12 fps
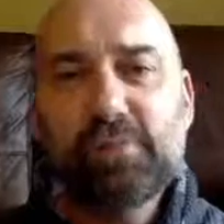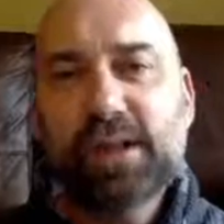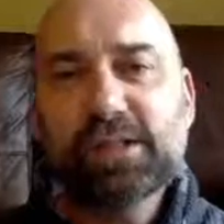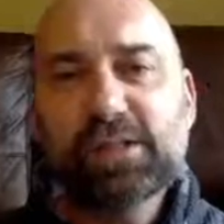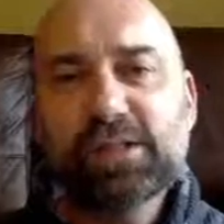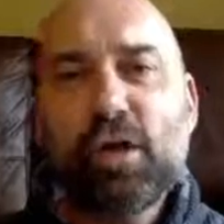
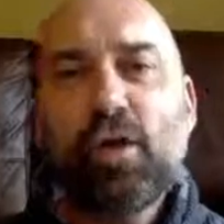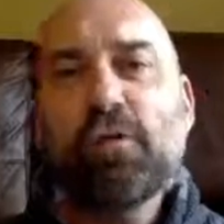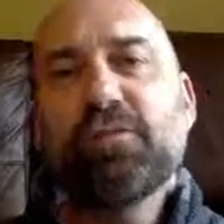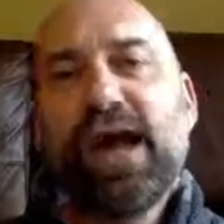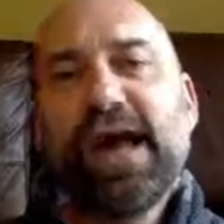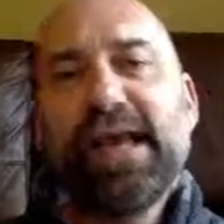much
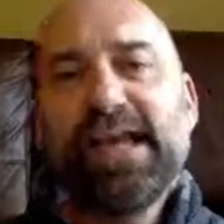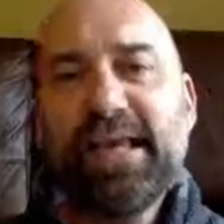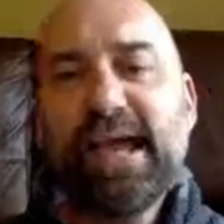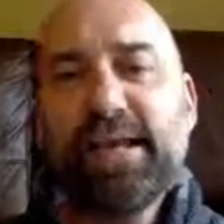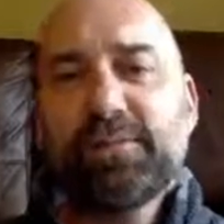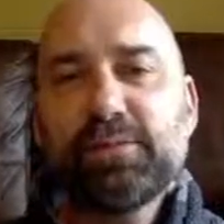of a
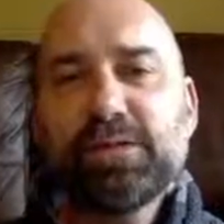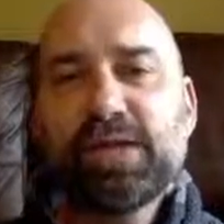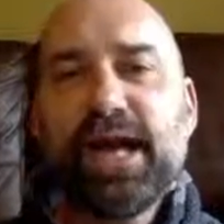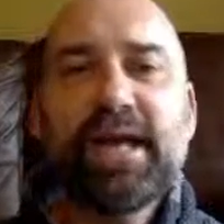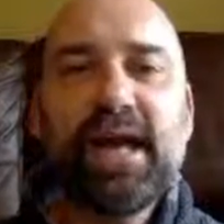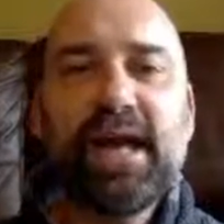name
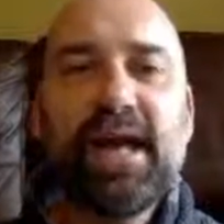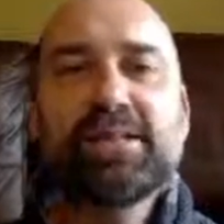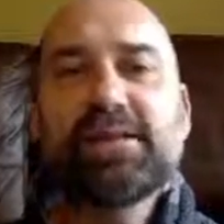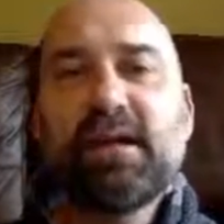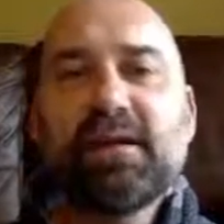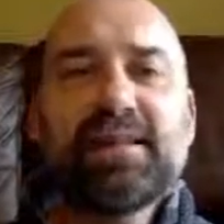check
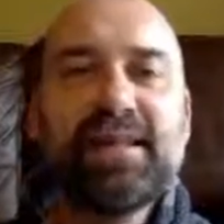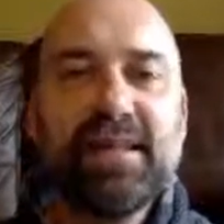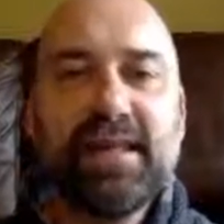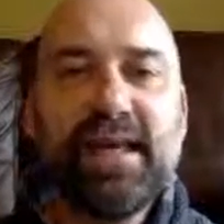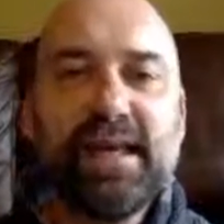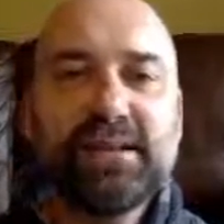as I
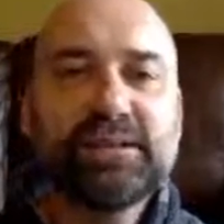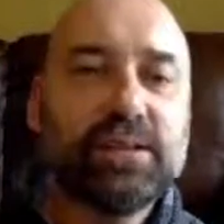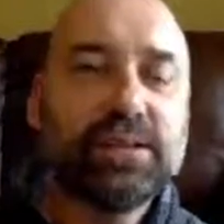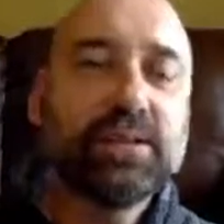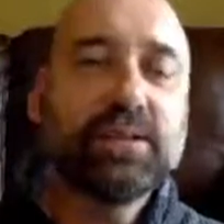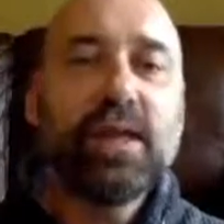think it
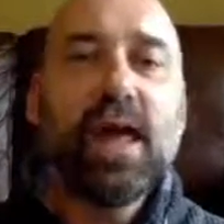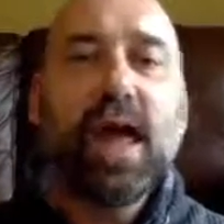should.